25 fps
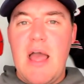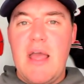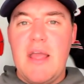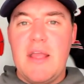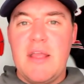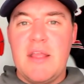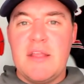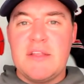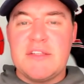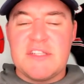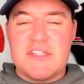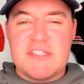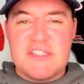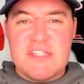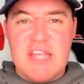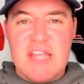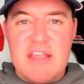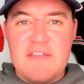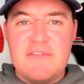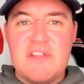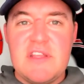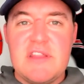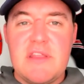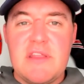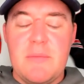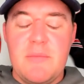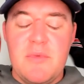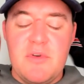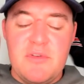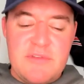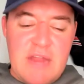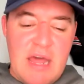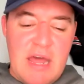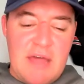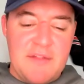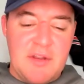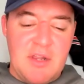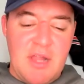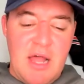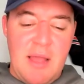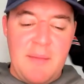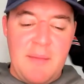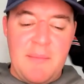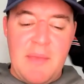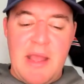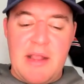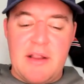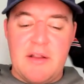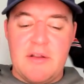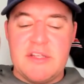He's a safety that moved down the
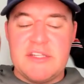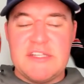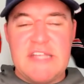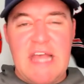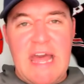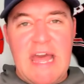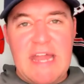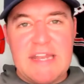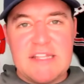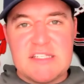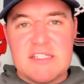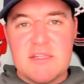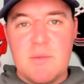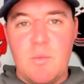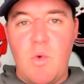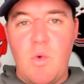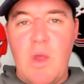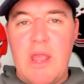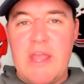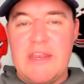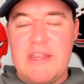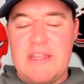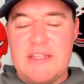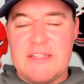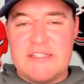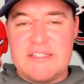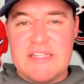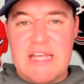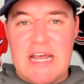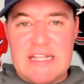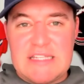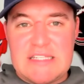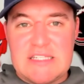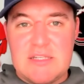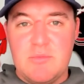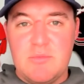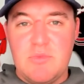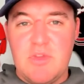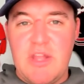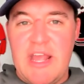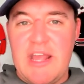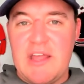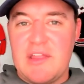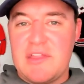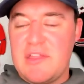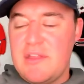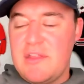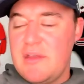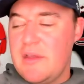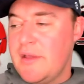linebacker. He's added some weight. He's got some
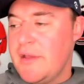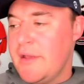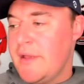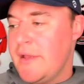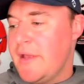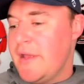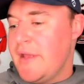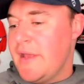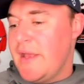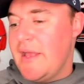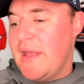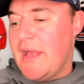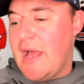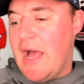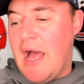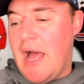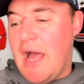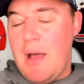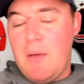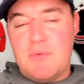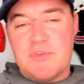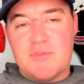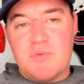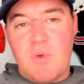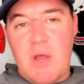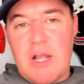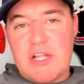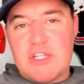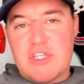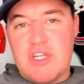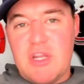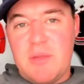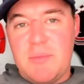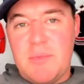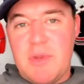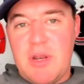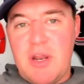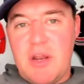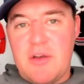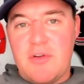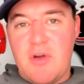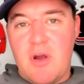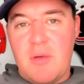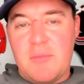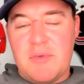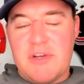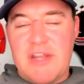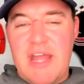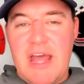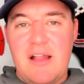length. I was watching him at Under
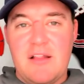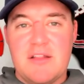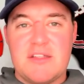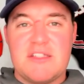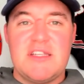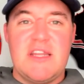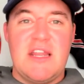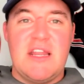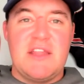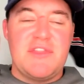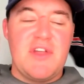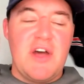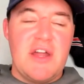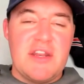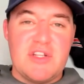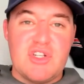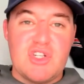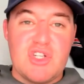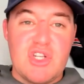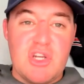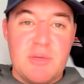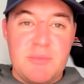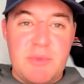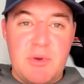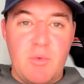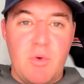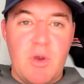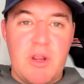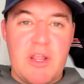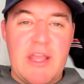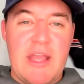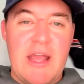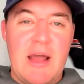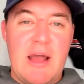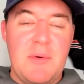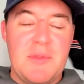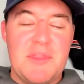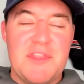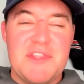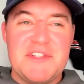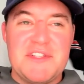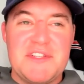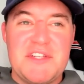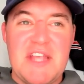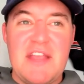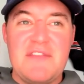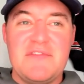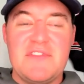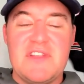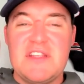Armour Dallas, and I thought he should have been working out with the
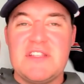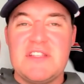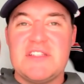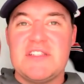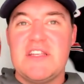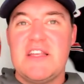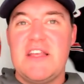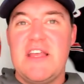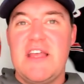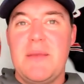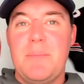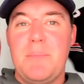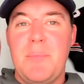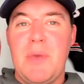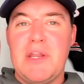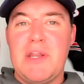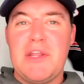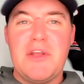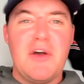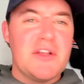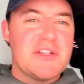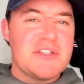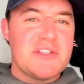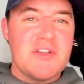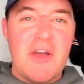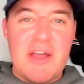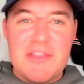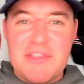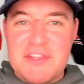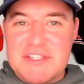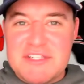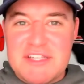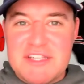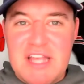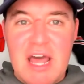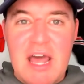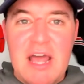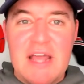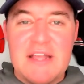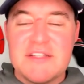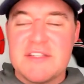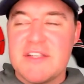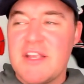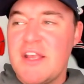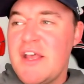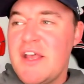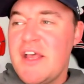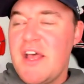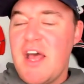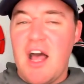safeties, but he also had the
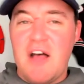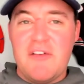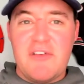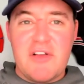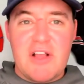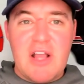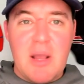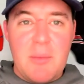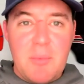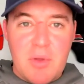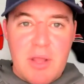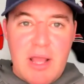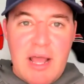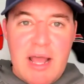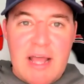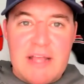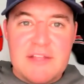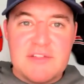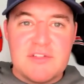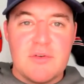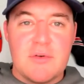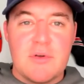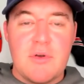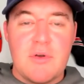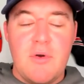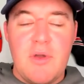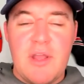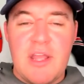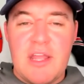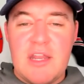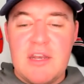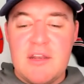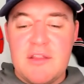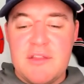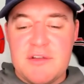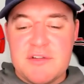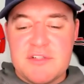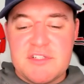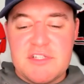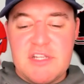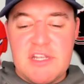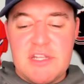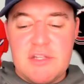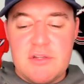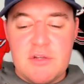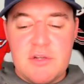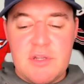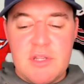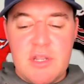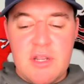size of a couple guys who are going into their
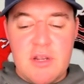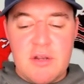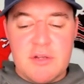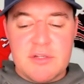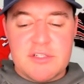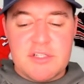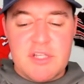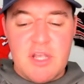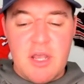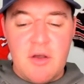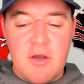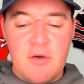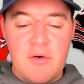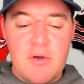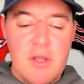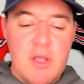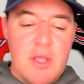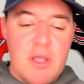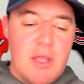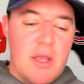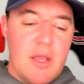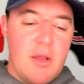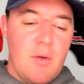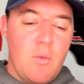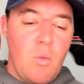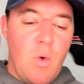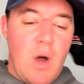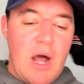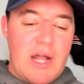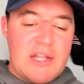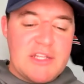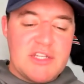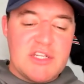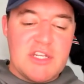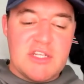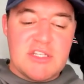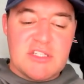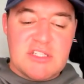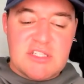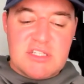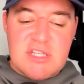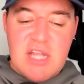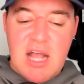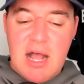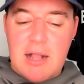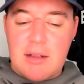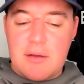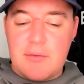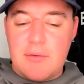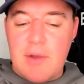senior year. So watch his
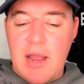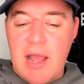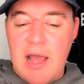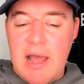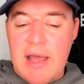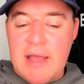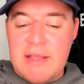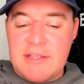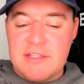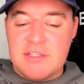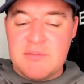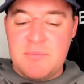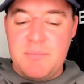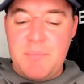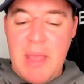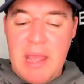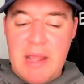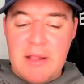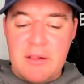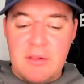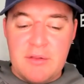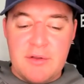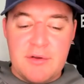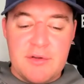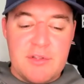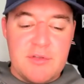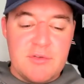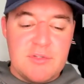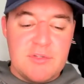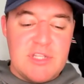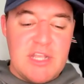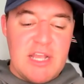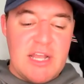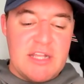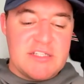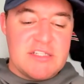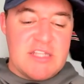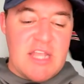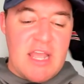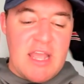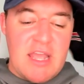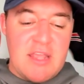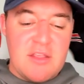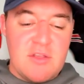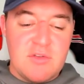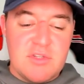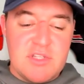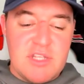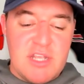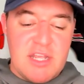stock rise. Baylor,
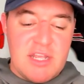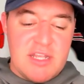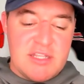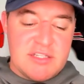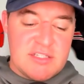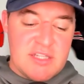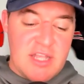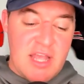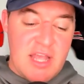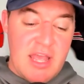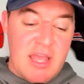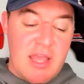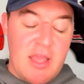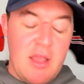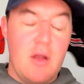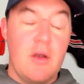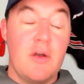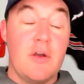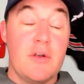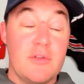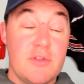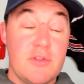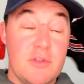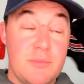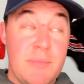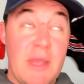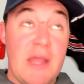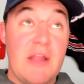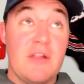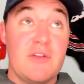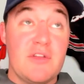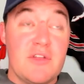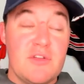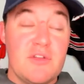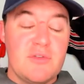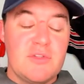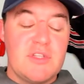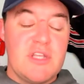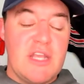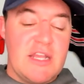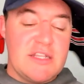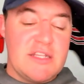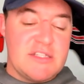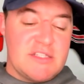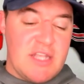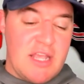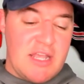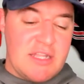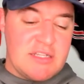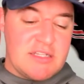UTSA, UTSA, or Baylor,
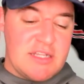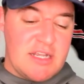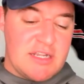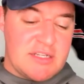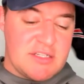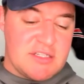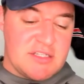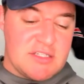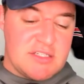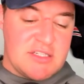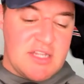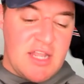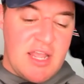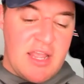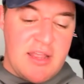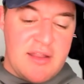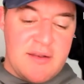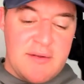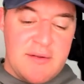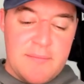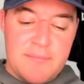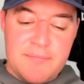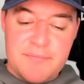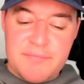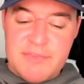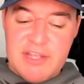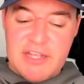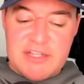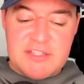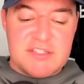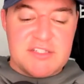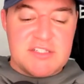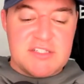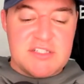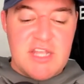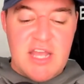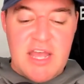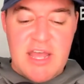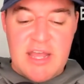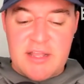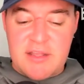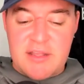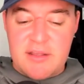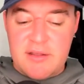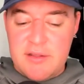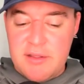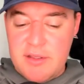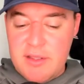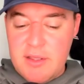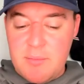UTSA, Texas State, Texas Tech,
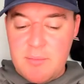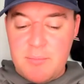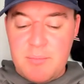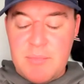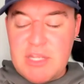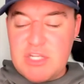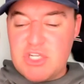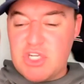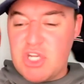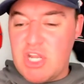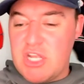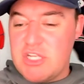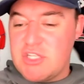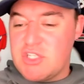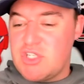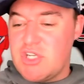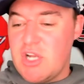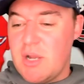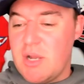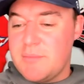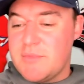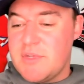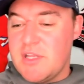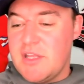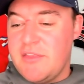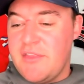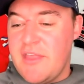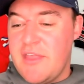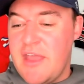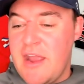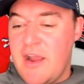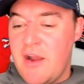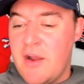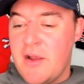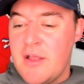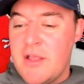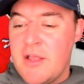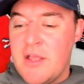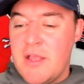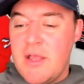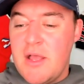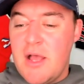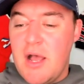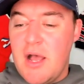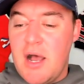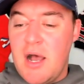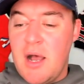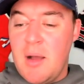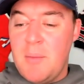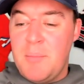Michigan's jumped in there.
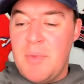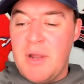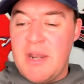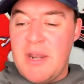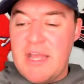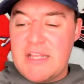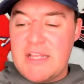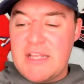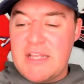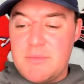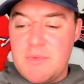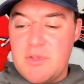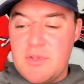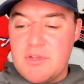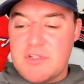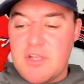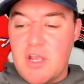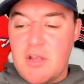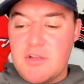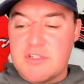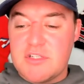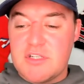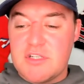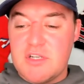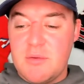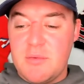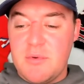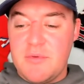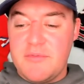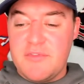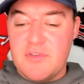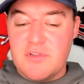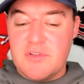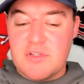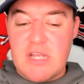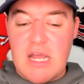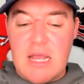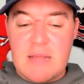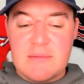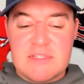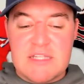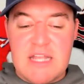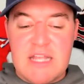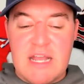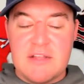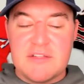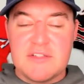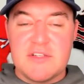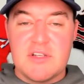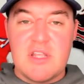But SMU's hosted him a few times
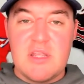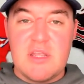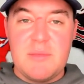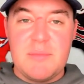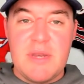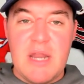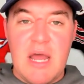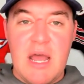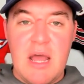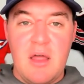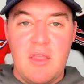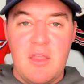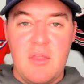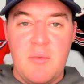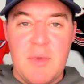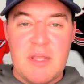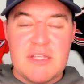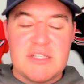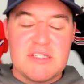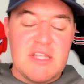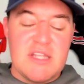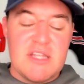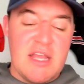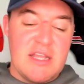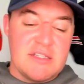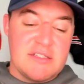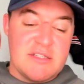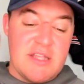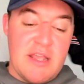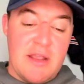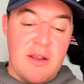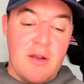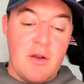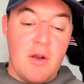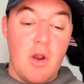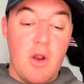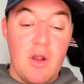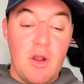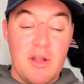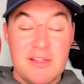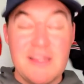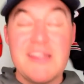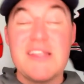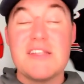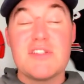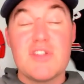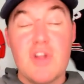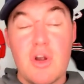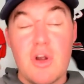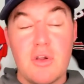now. So keep an eye on the Mustangs there, at
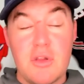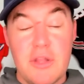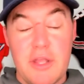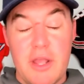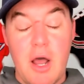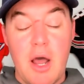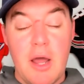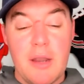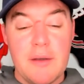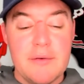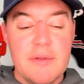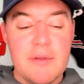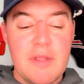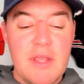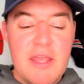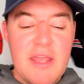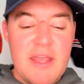least early on.